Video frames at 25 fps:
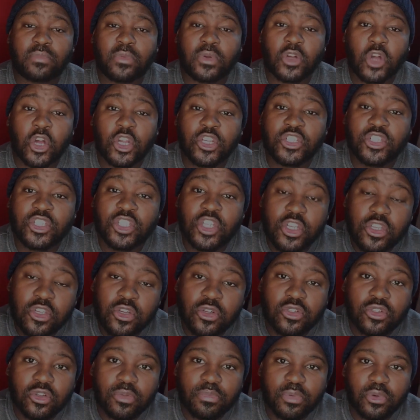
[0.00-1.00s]
Continue
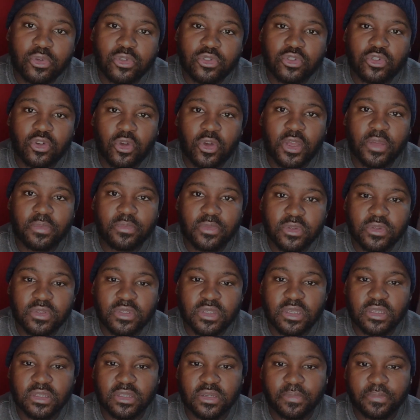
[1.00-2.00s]
to boost your immune
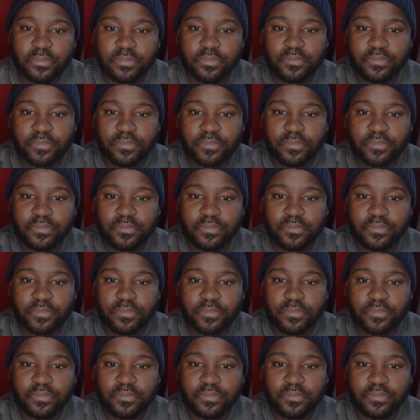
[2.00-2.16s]
system.